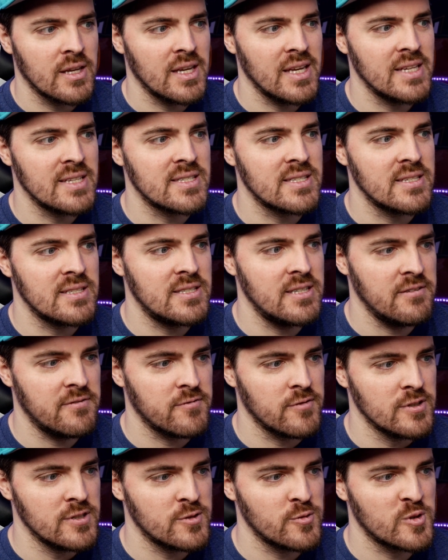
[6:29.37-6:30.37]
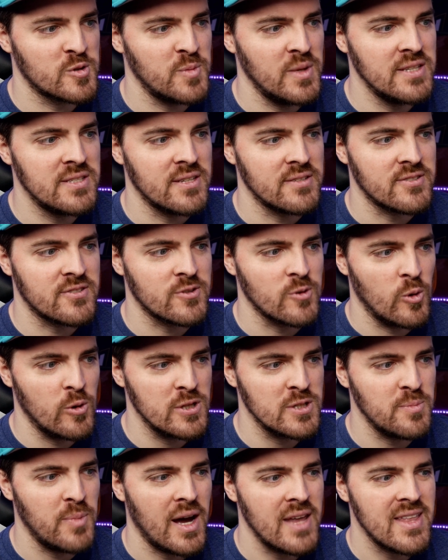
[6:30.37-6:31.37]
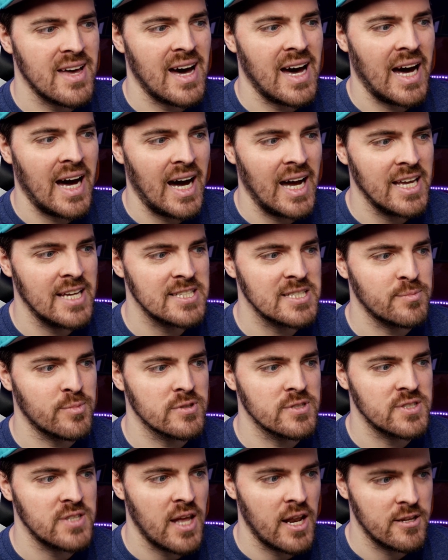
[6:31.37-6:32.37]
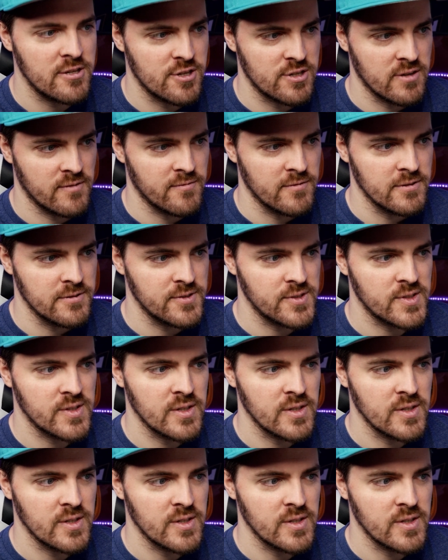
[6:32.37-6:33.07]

is the difference, which means it sorts by the highest percentage difference,